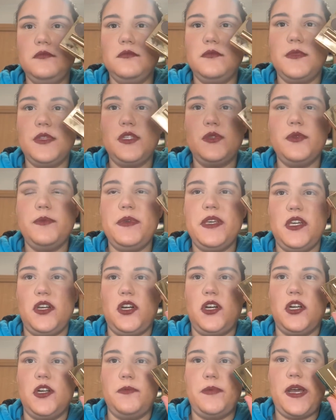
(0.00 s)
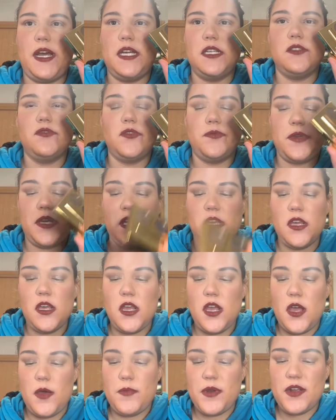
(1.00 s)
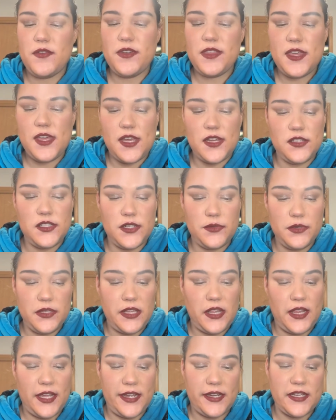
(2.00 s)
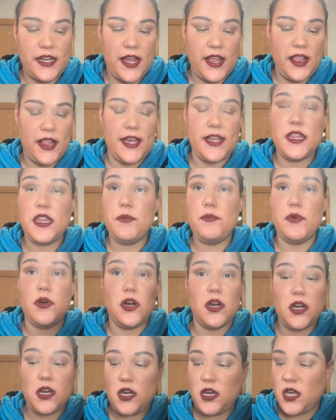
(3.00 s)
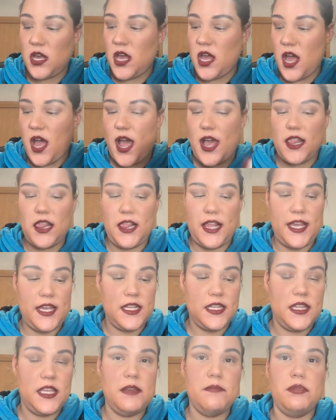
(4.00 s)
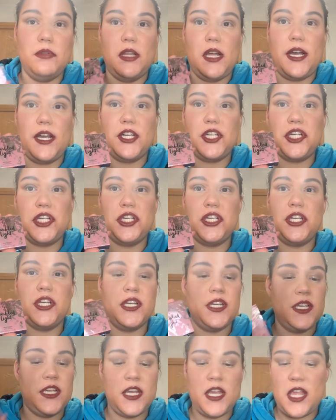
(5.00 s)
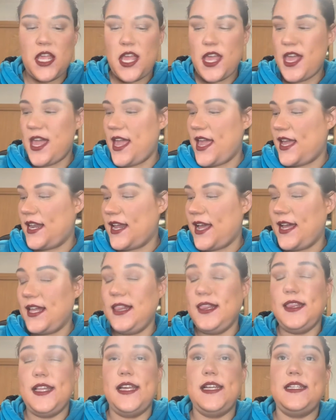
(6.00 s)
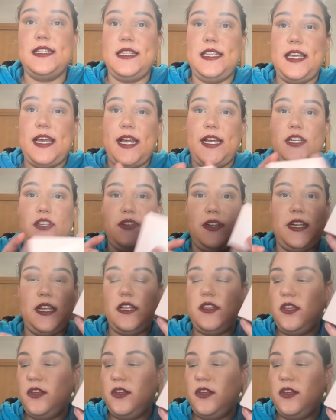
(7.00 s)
This would be a hard pass for me. But everything else I really liked. I liked the book. I liked the blush. And I liked the hydrating.